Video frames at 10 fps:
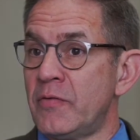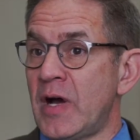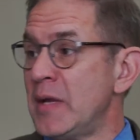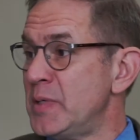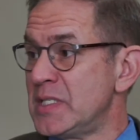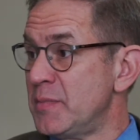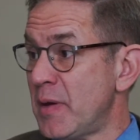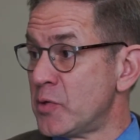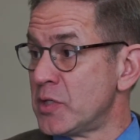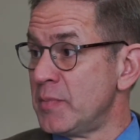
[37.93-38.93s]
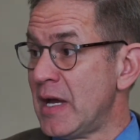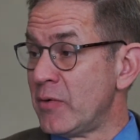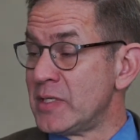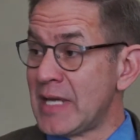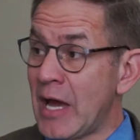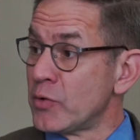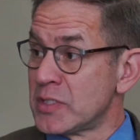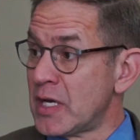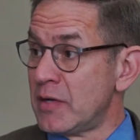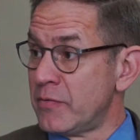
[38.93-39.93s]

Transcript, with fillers: of IPC membership now is outside